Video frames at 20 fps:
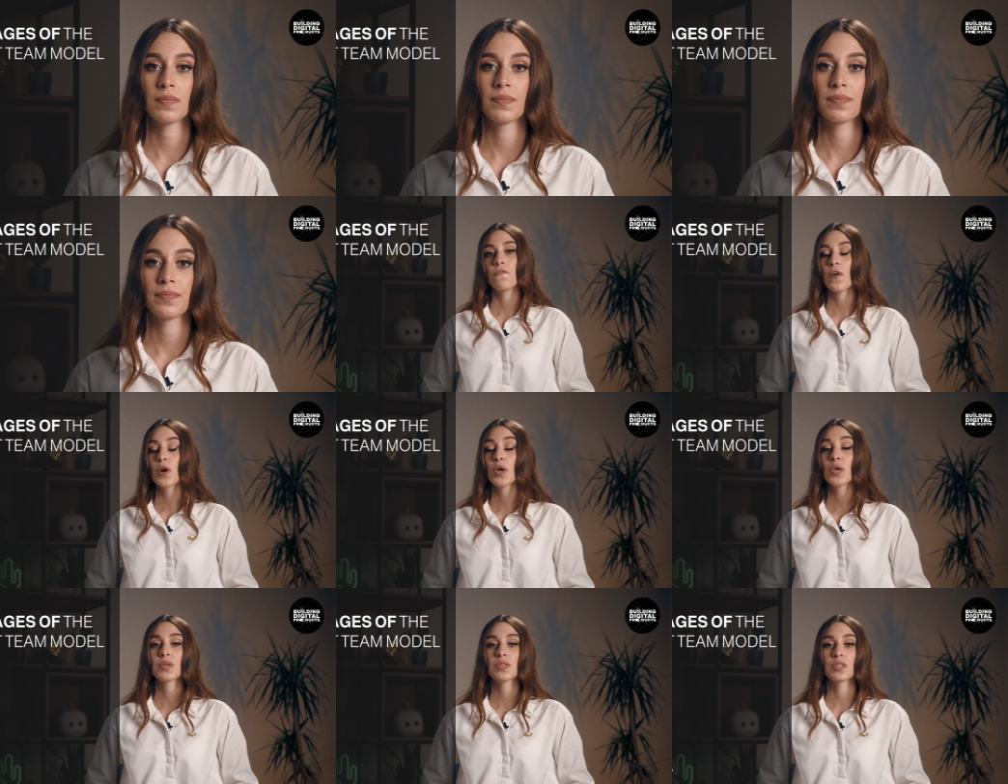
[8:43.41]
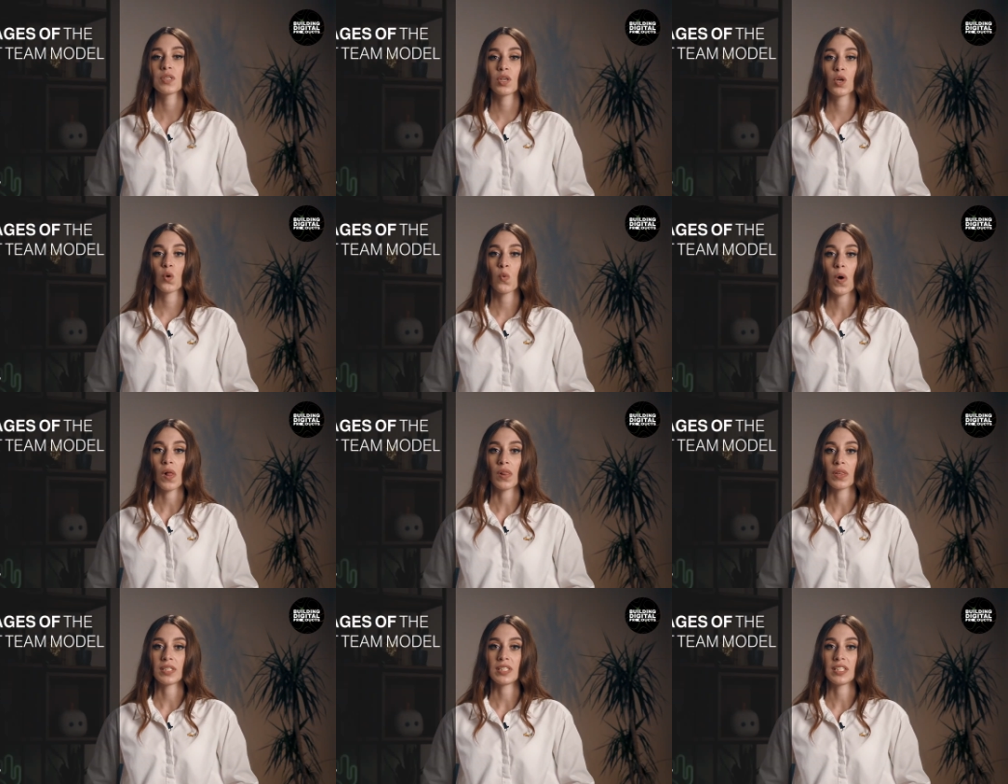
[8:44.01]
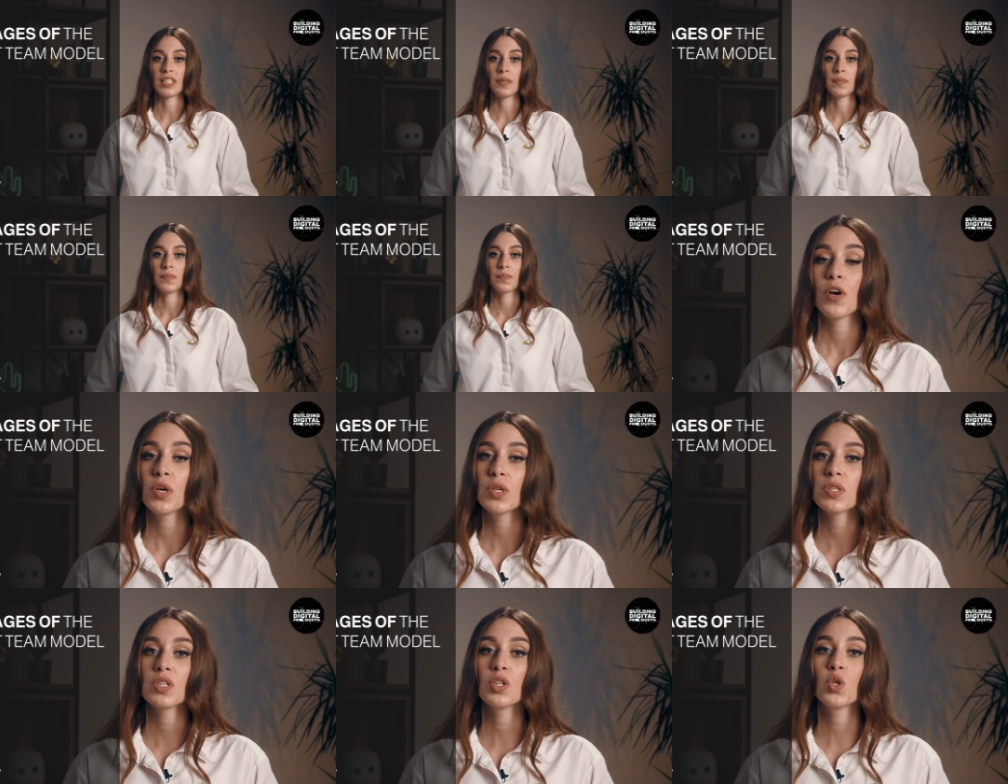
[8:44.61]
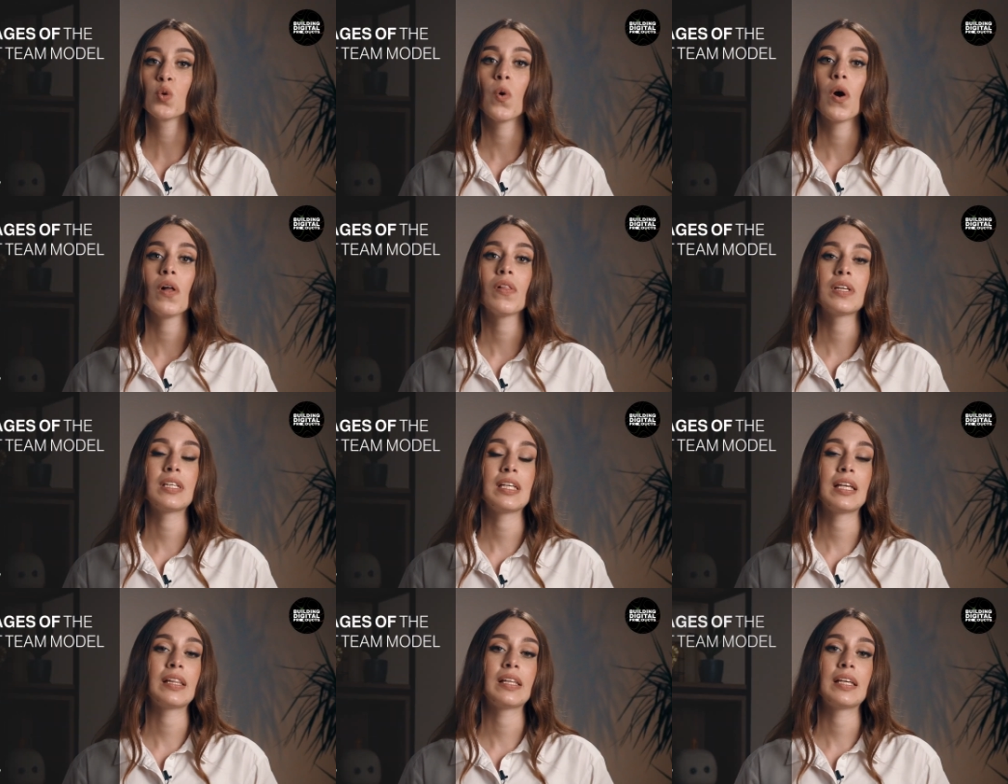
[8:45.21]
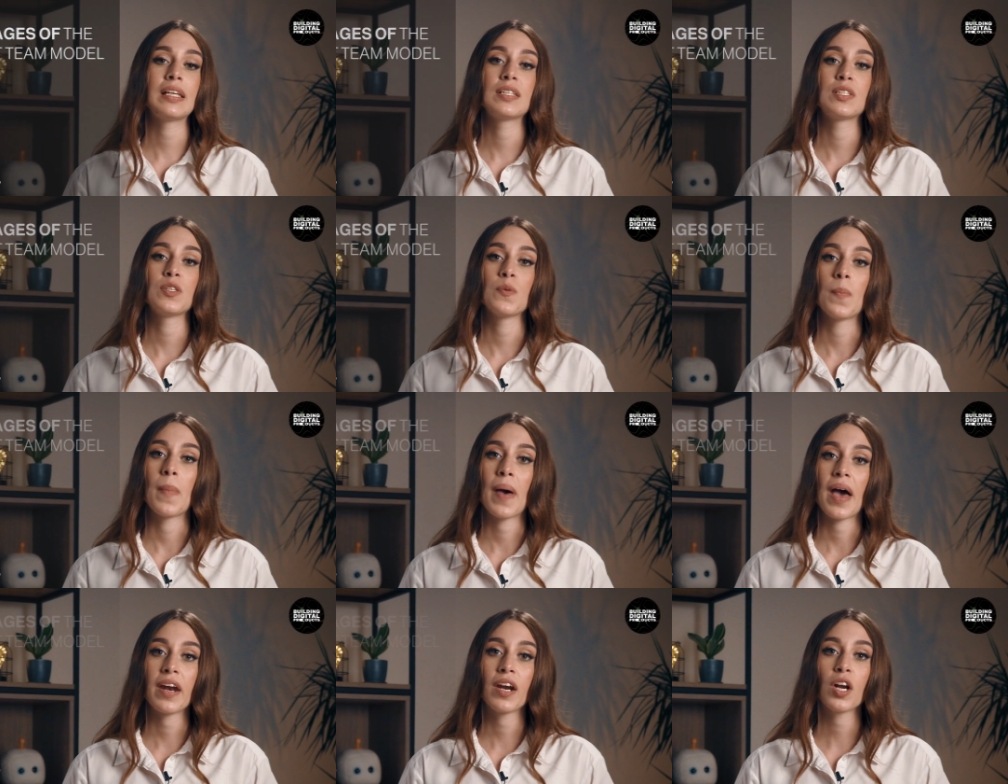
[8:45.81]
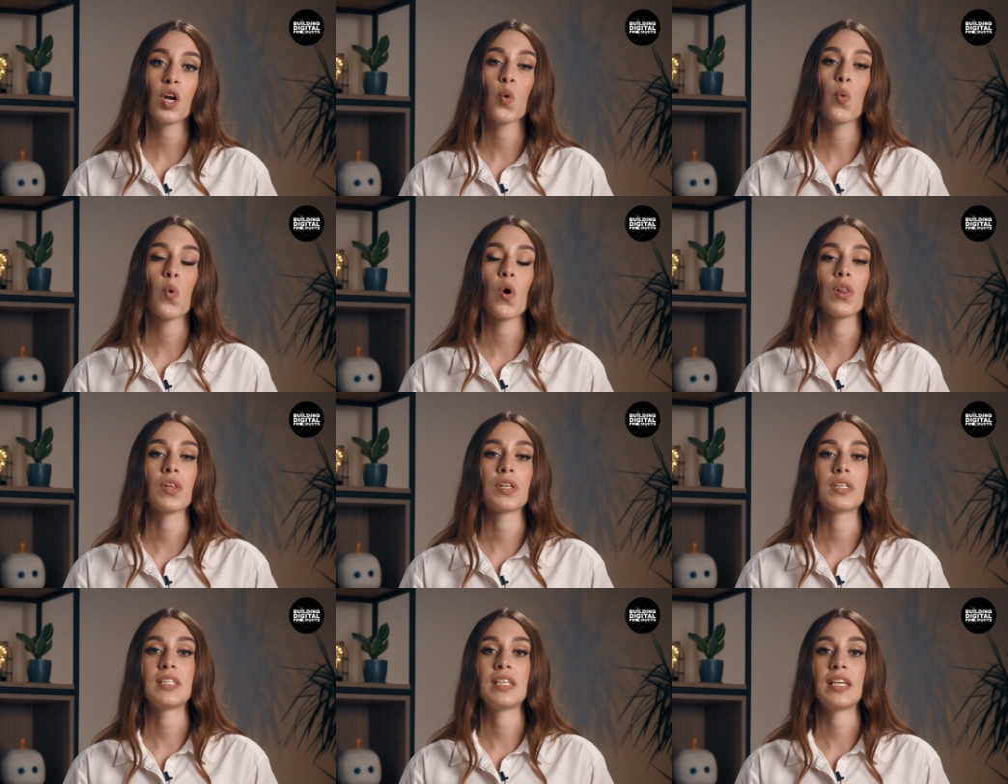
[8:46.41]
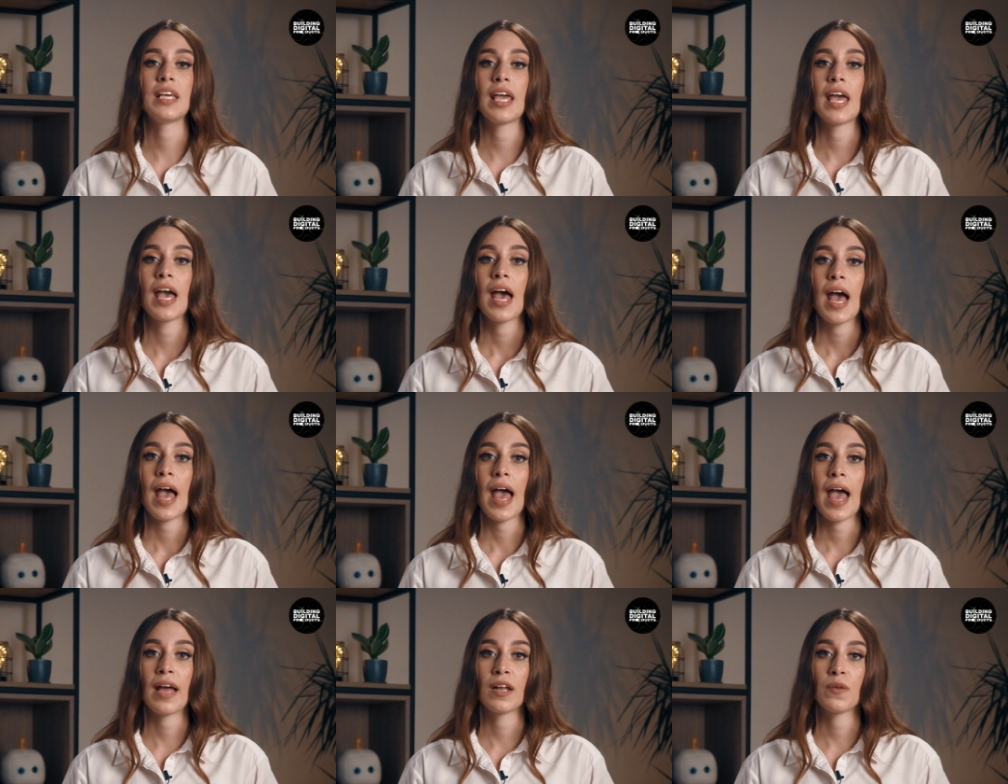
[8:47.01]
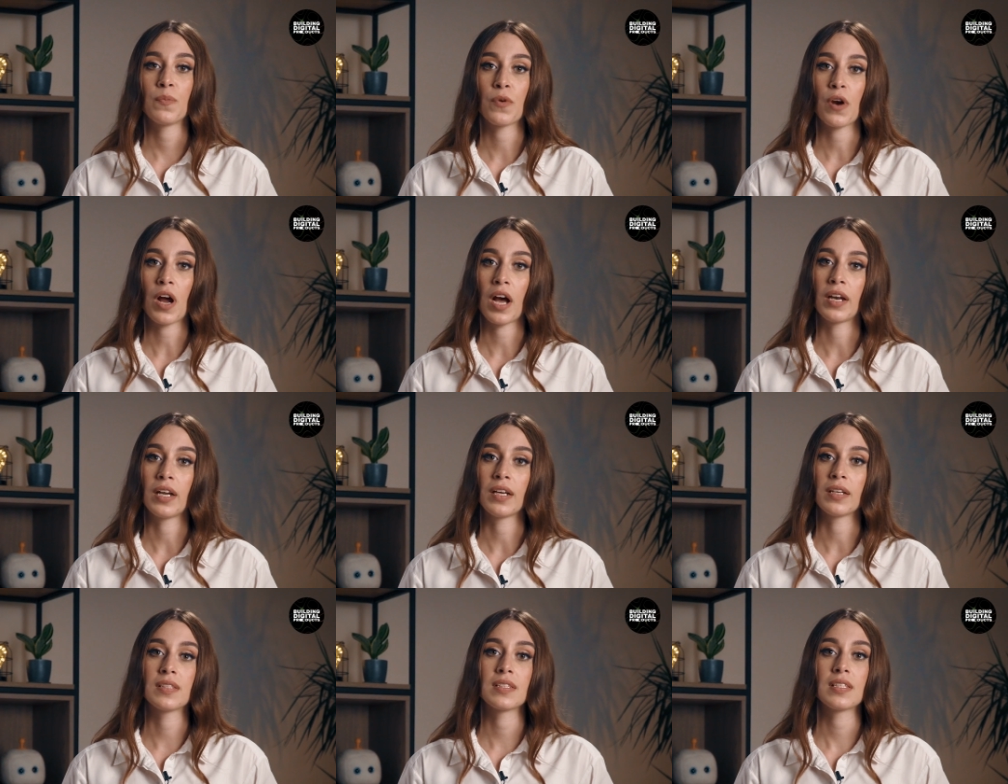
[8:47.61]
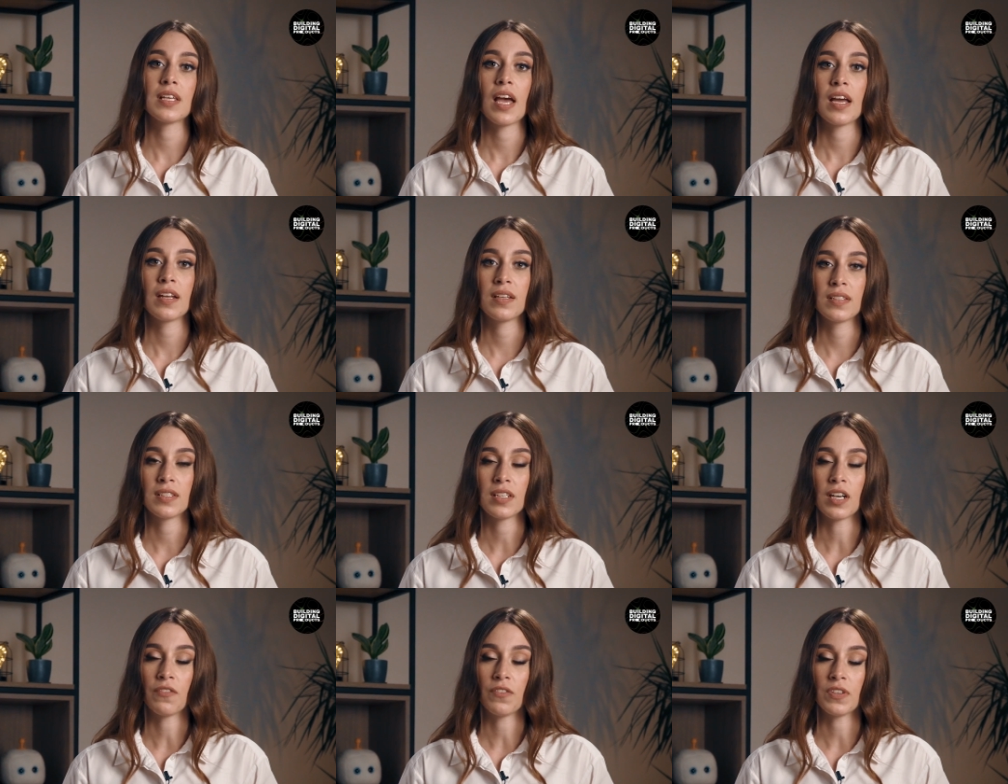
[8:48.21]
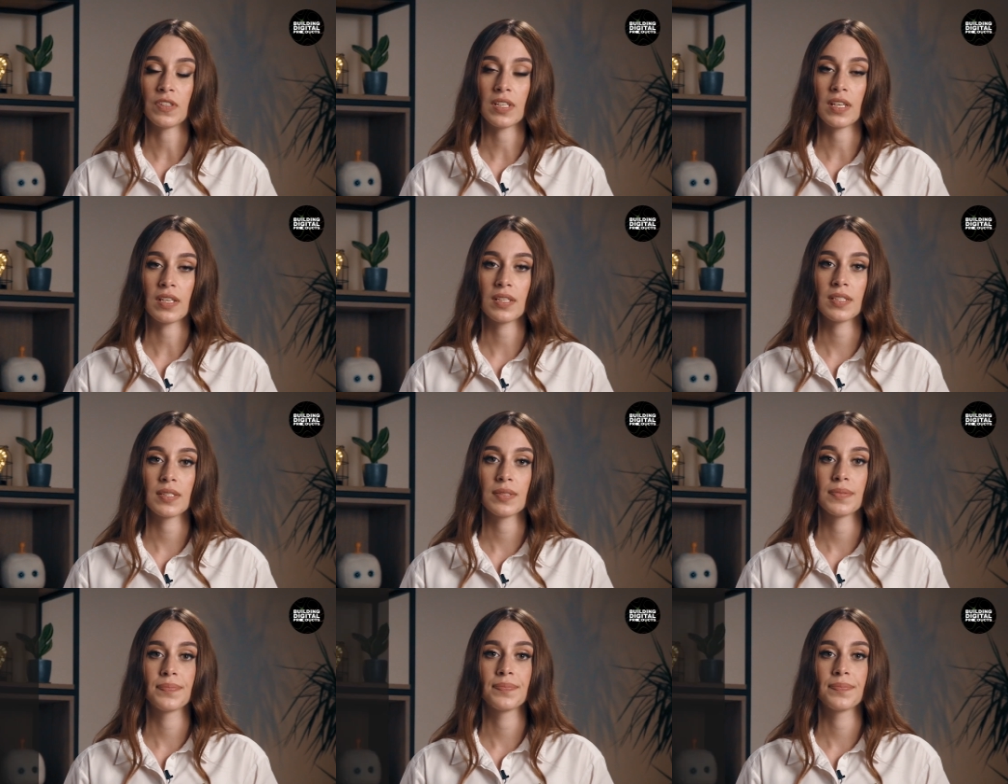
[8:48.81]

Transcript: Focus on quality. Focus on quality leads to better quality and products and services.